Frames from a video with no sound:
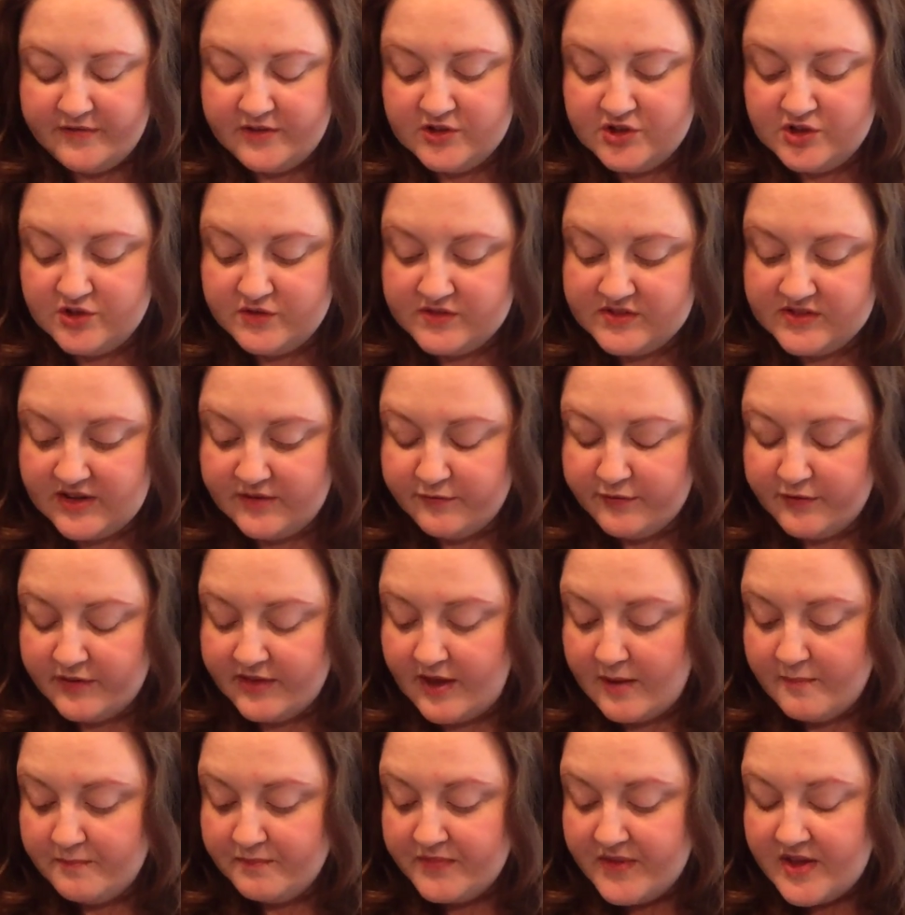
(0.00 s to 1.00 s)
that you've sent for
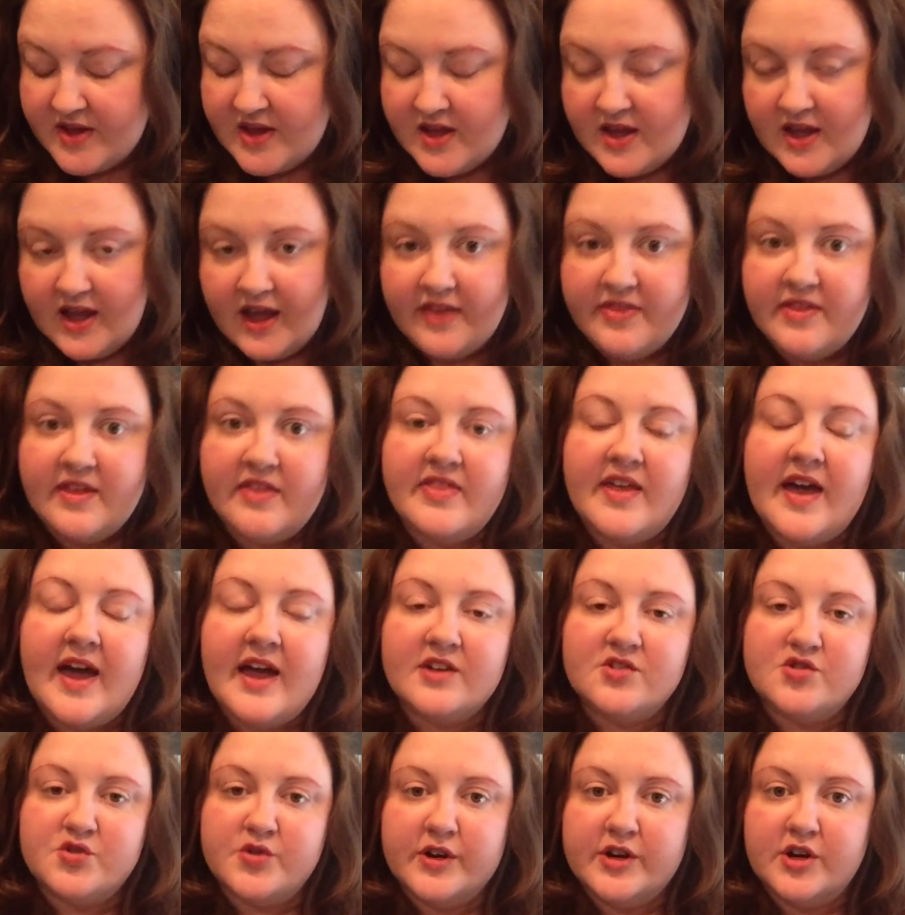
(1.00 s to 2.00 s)
them. And then
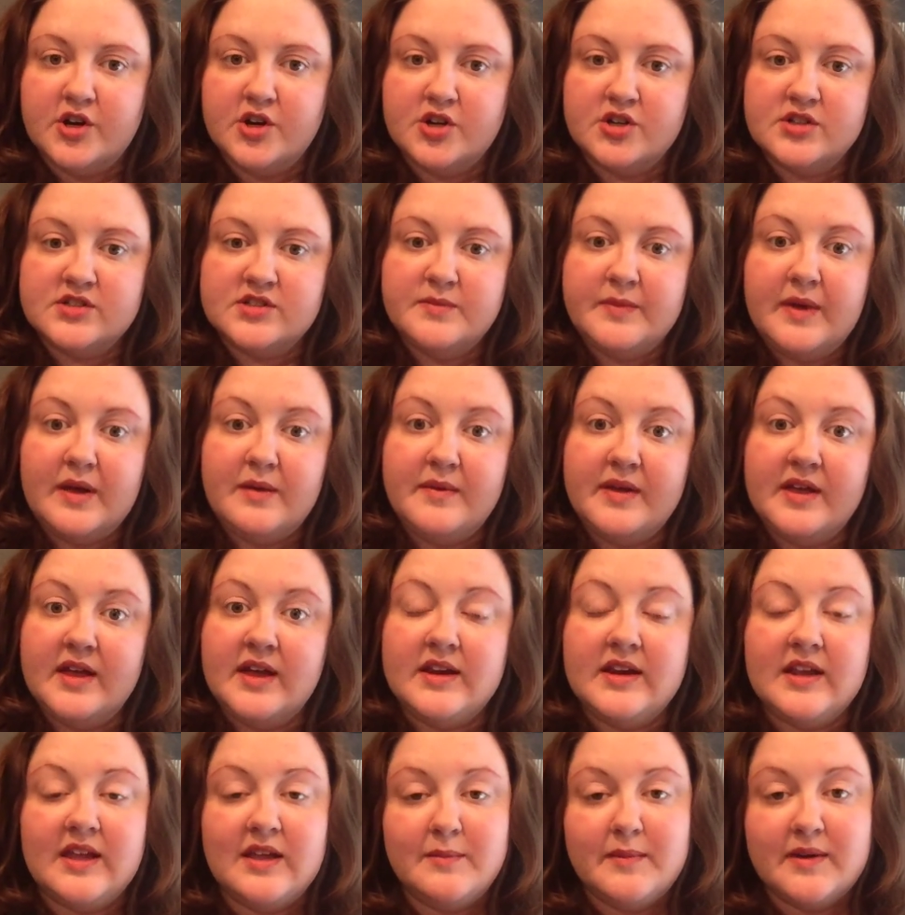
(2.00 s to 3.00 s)
that triggers maybe
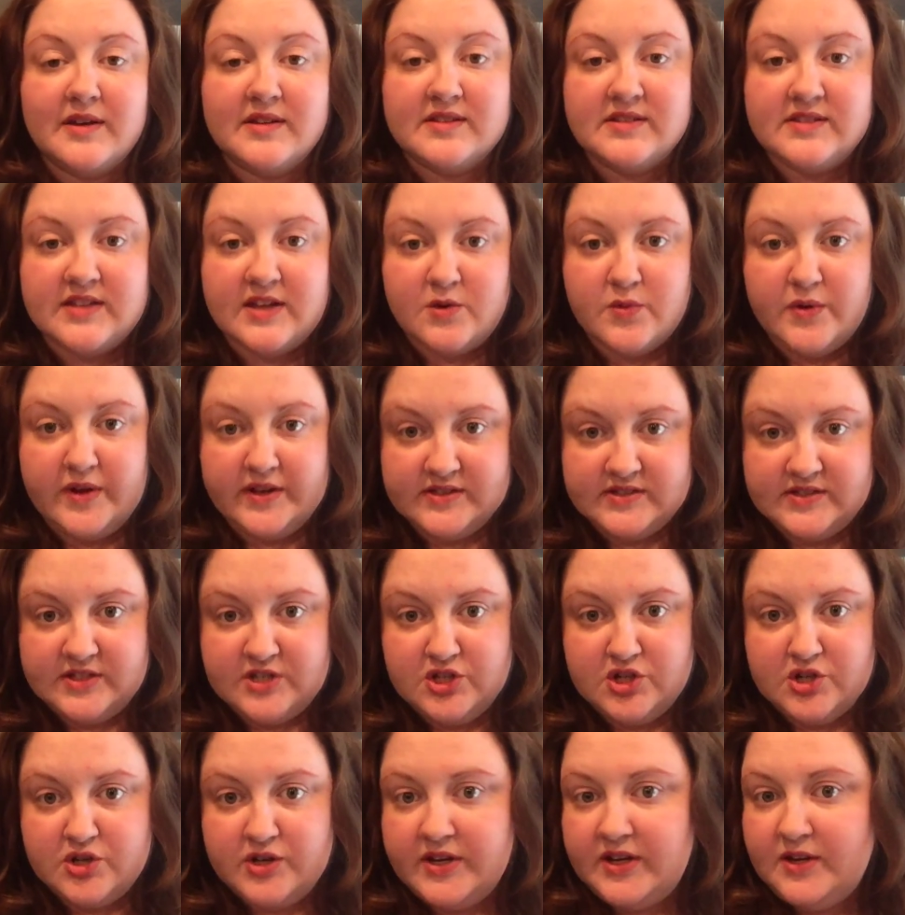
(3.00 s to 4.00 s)
an email sequence in
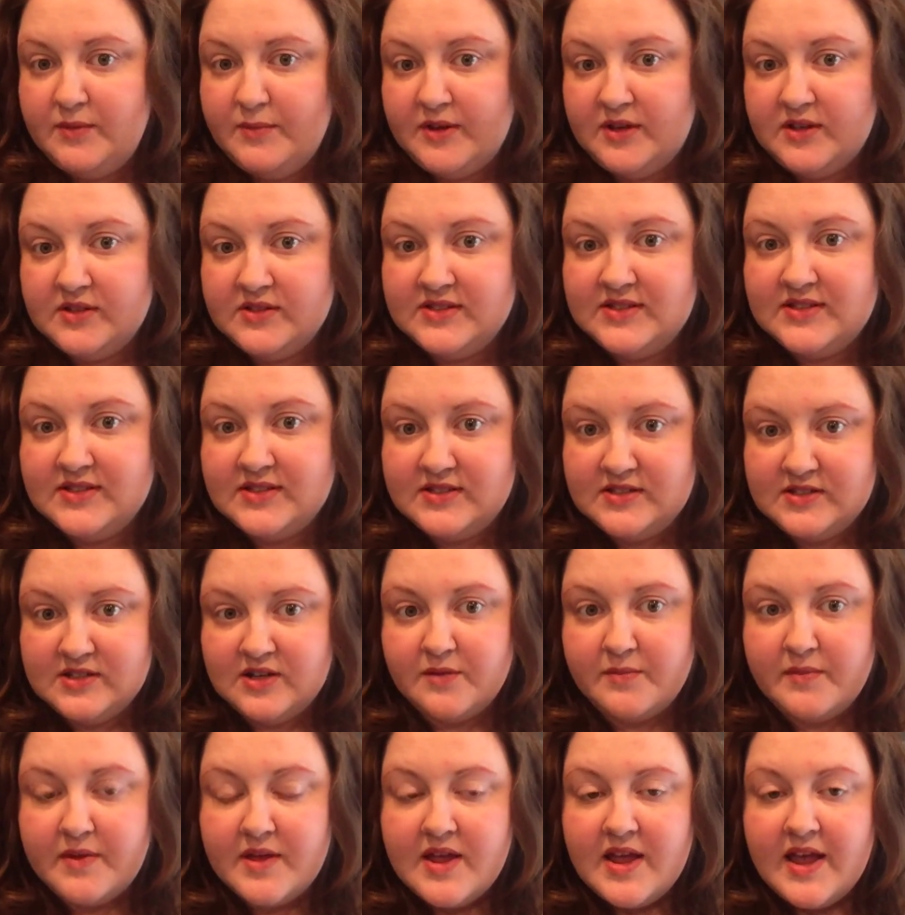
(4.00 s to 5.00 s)
your email
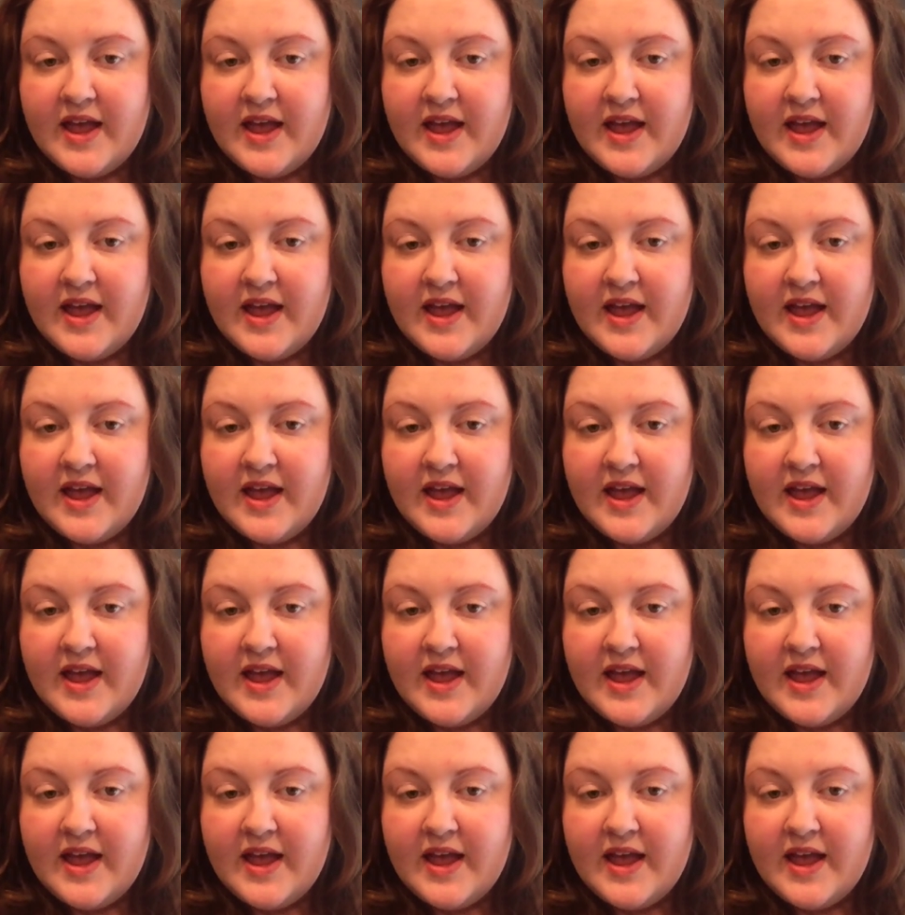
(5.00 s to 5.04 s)
system.